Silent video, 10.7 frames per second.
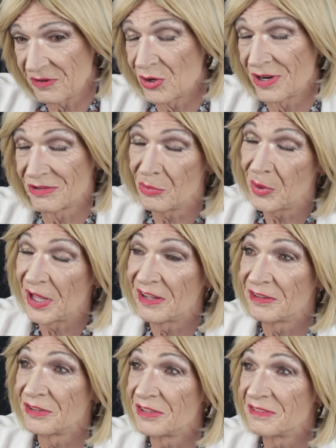
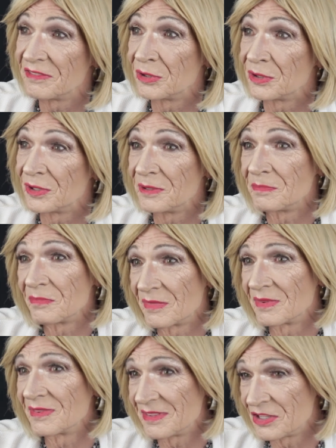£400 for
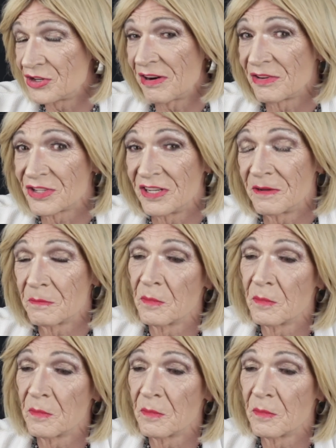the charity.